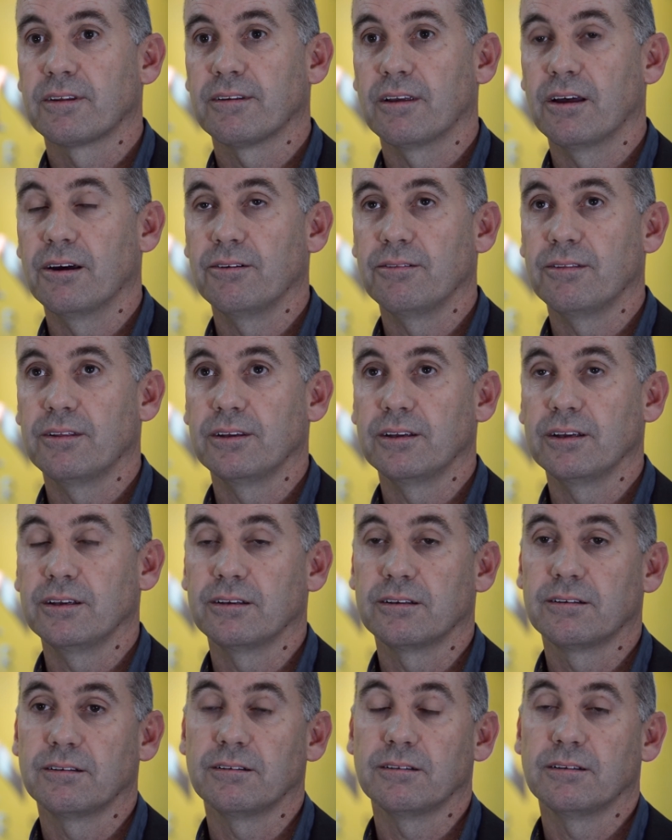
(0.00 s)

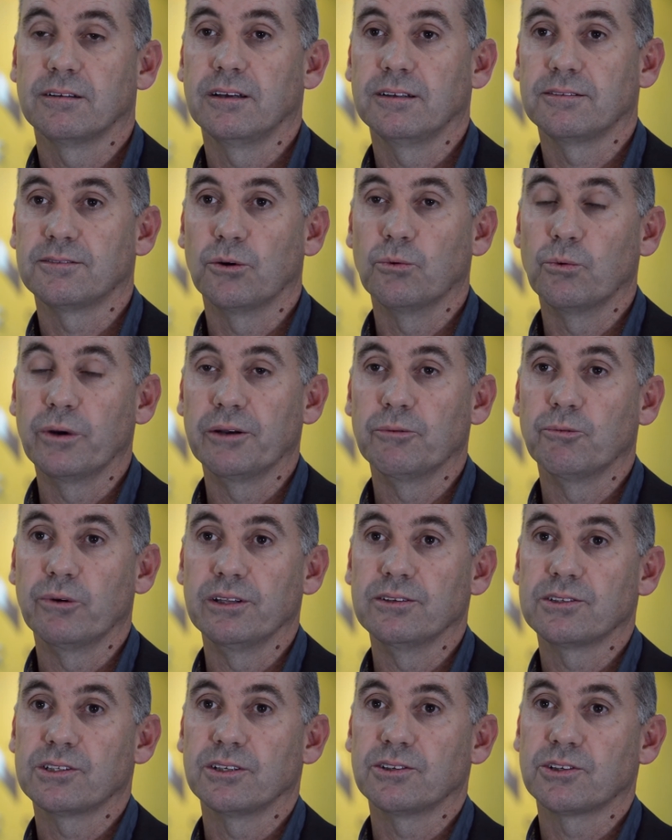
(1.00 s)
It's a
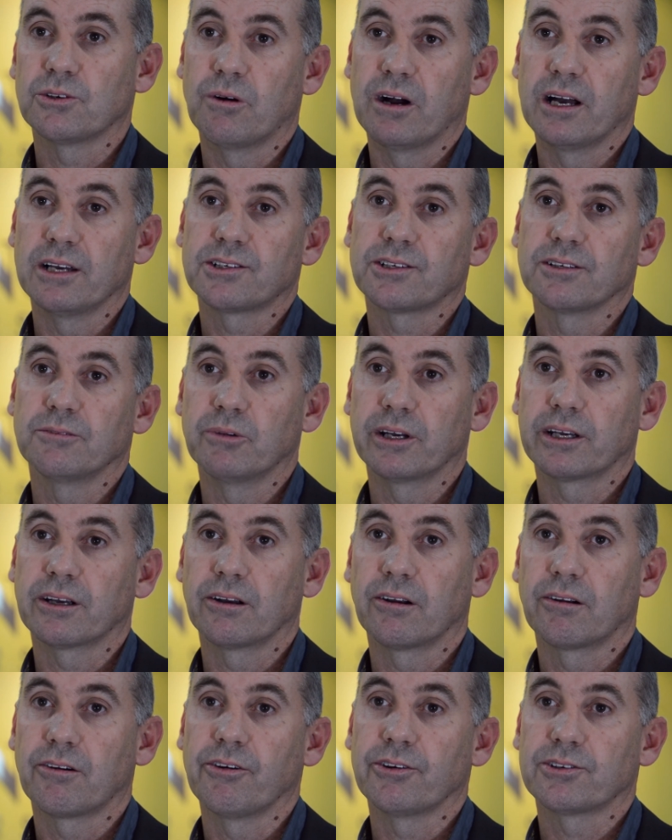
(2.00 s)
win-win situation. We
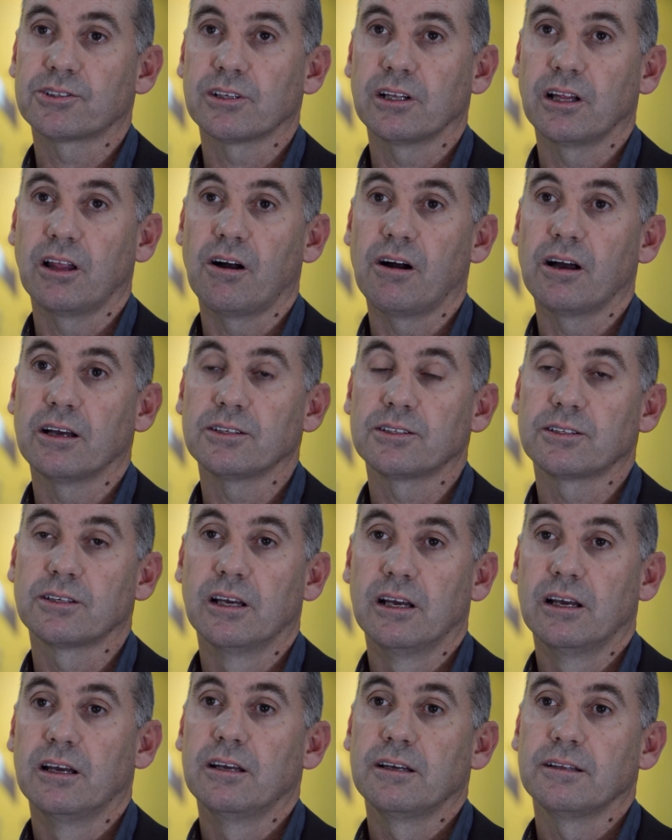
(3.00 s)
can crystallise
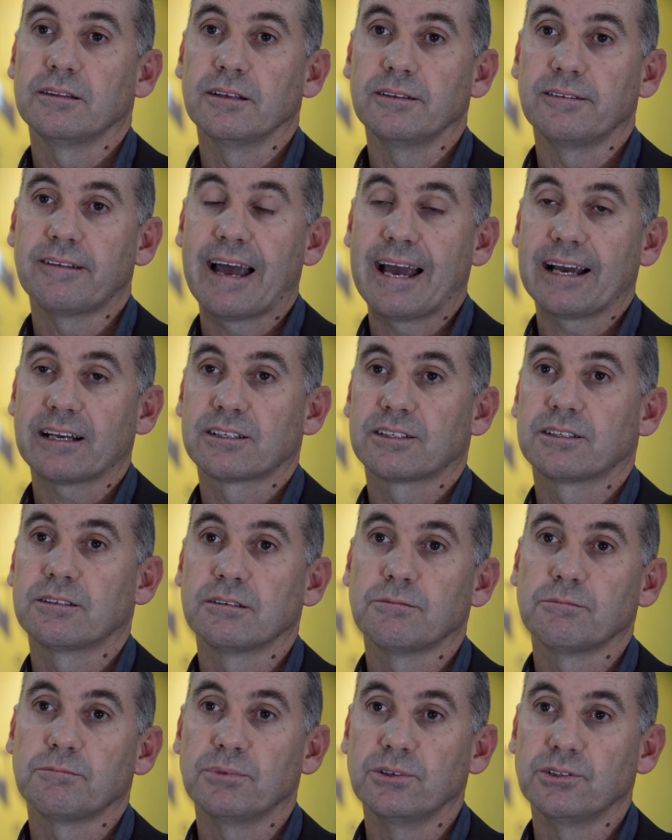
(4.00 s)
the tax
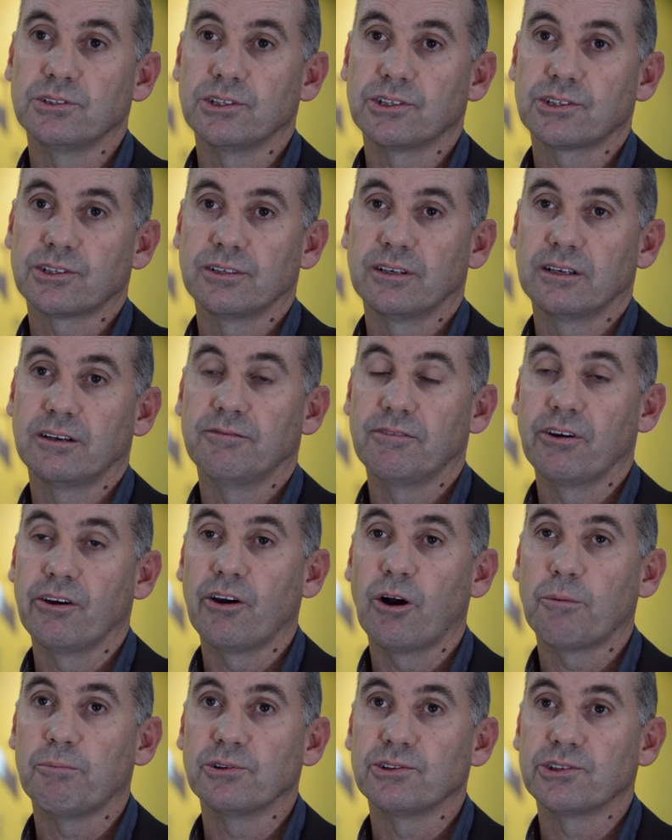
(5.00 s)
position at a
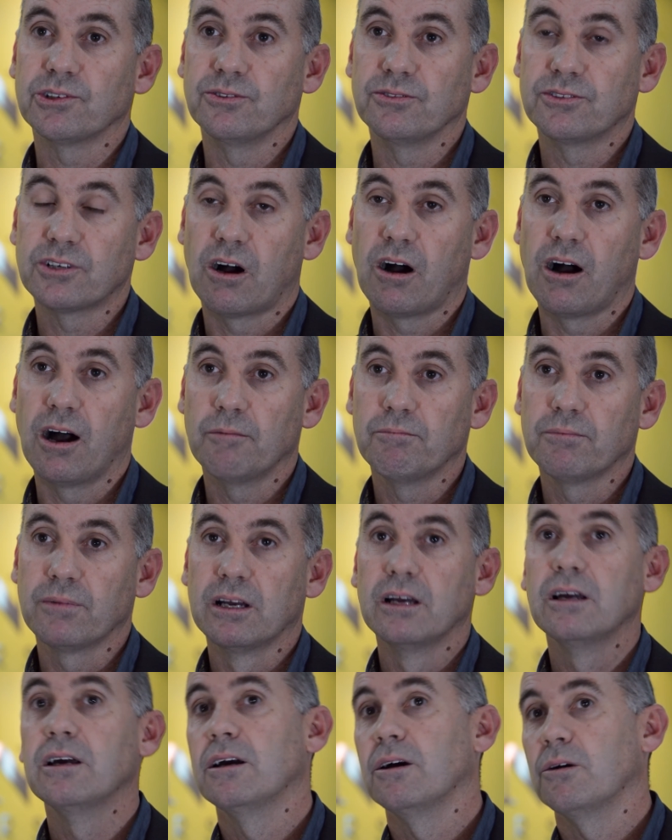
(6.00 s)
very opportune time
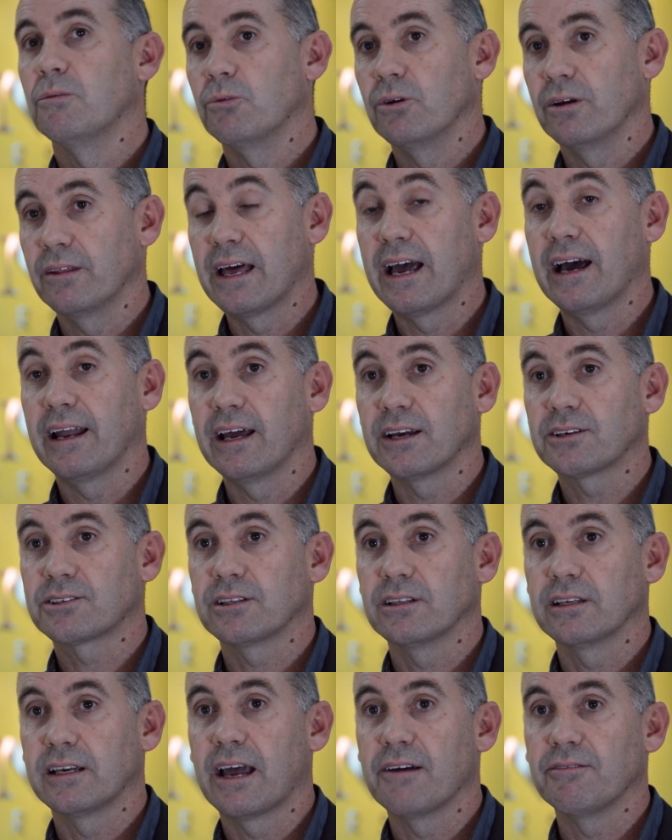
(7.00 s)
without
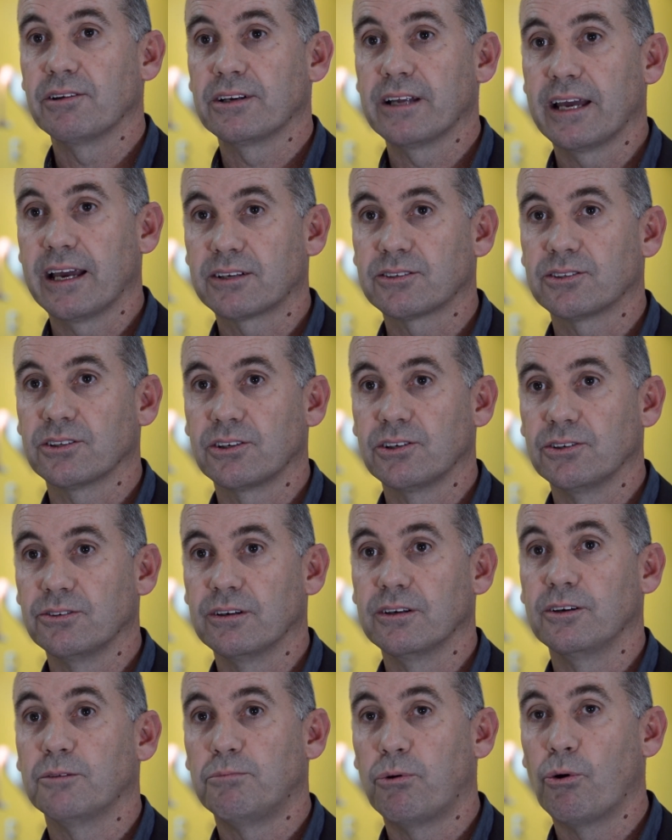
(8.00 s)
actually having to
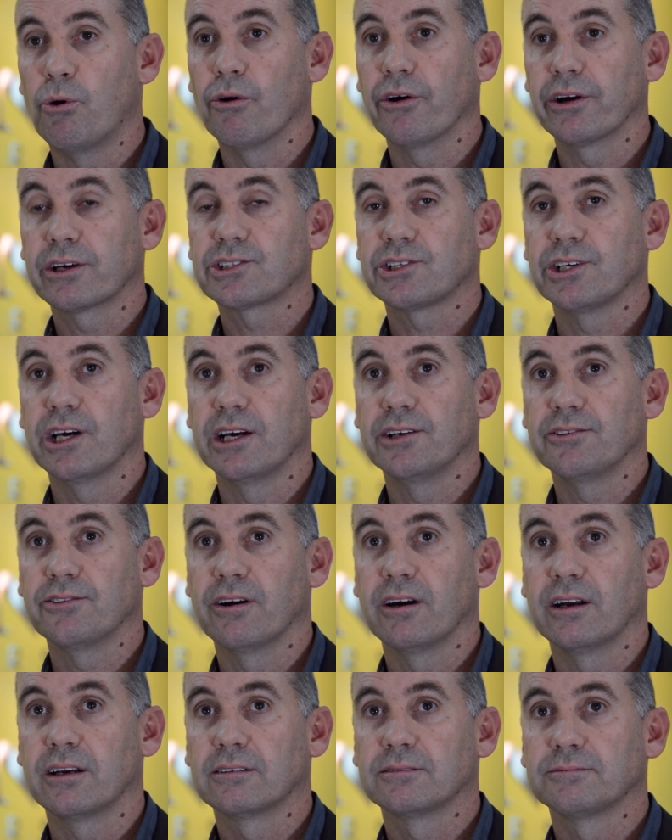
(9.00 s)
execute at a poor exchange
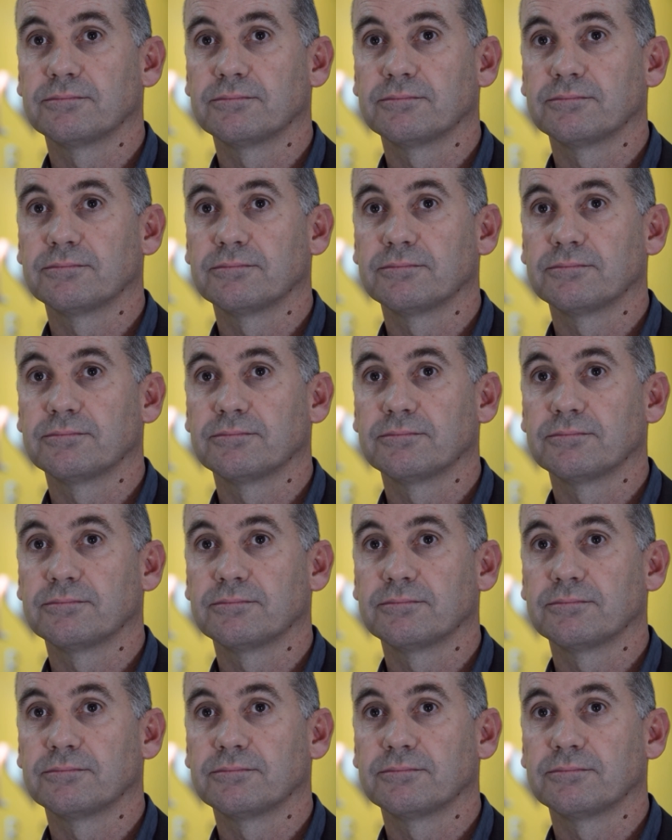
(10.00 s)
rate.